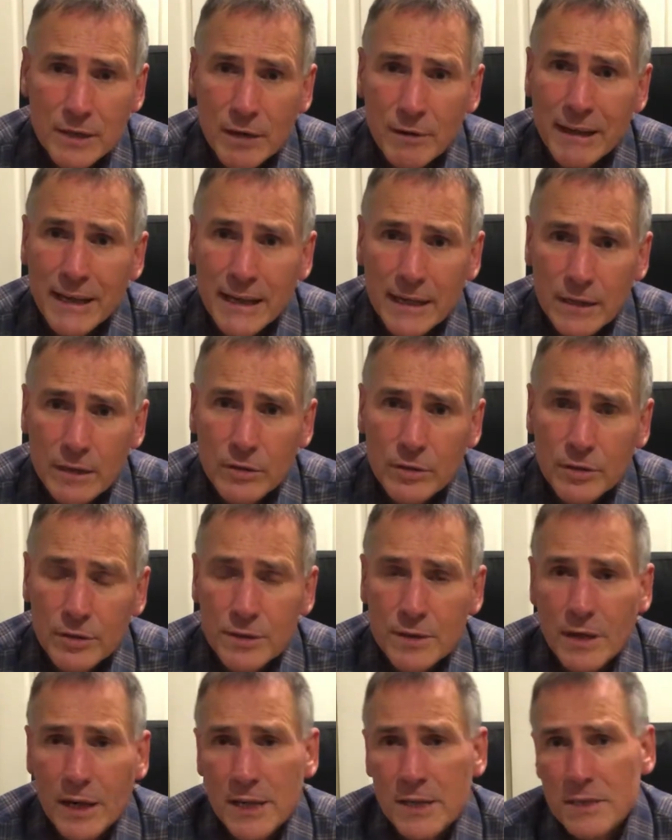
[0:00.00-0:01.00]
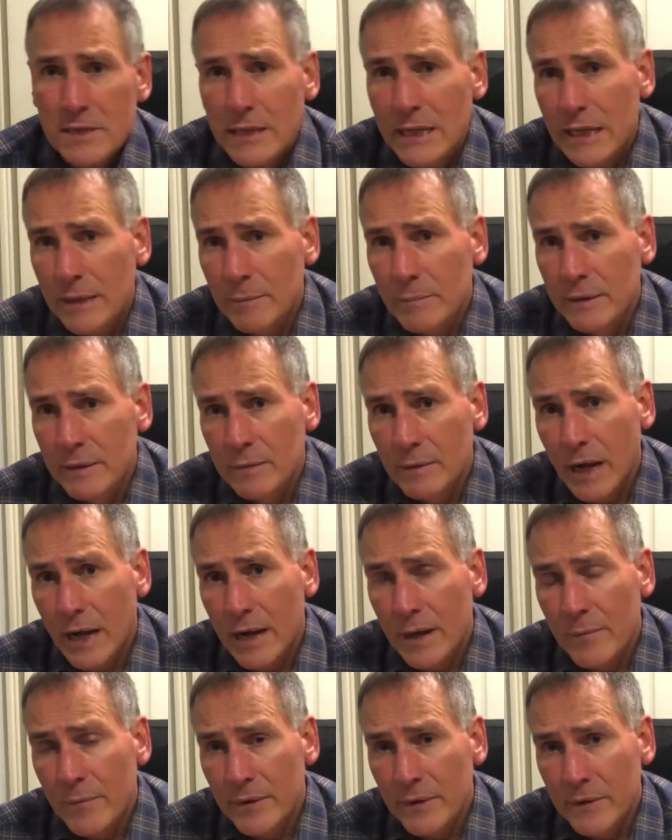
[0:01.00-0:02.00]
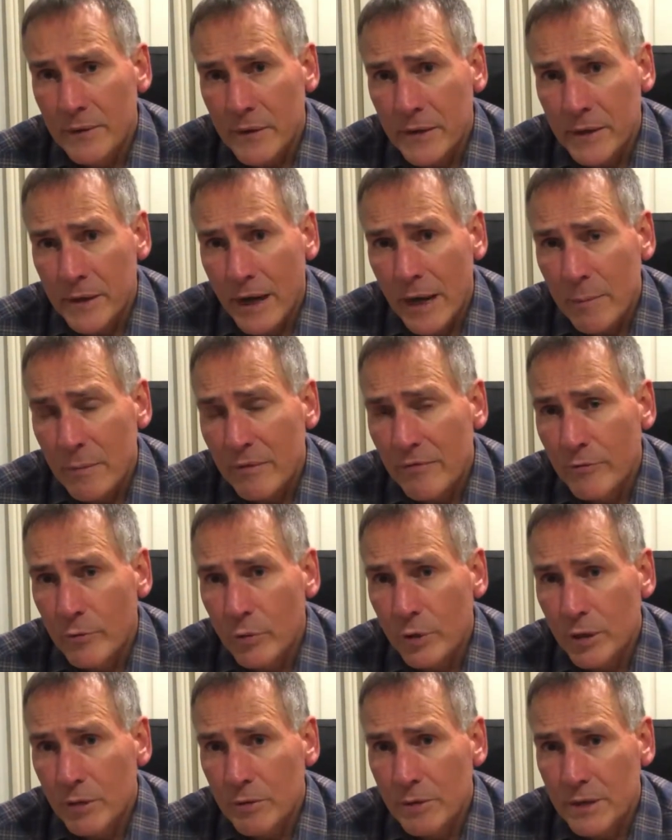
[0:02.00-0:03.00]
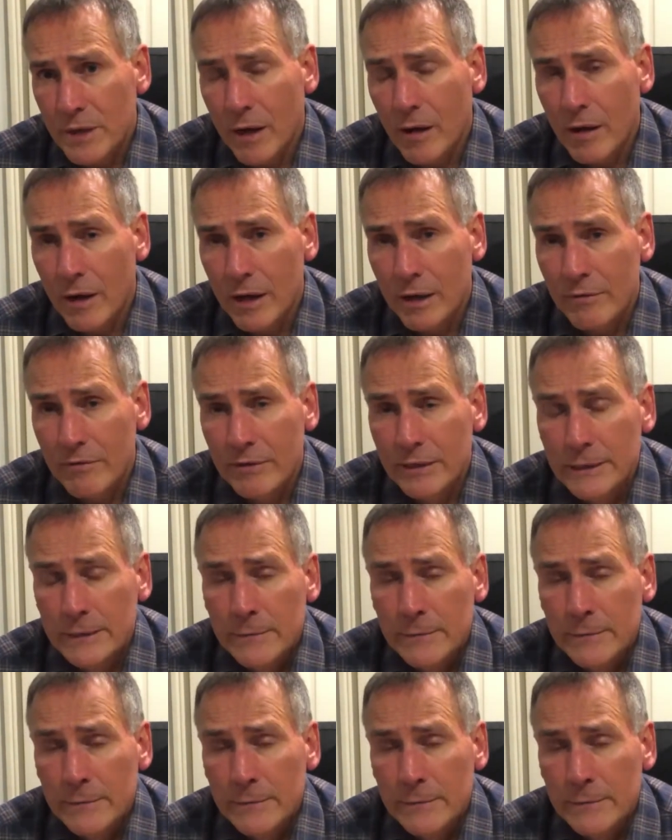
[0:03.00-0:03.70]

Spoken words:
getting a good night's sleep the night before you dive,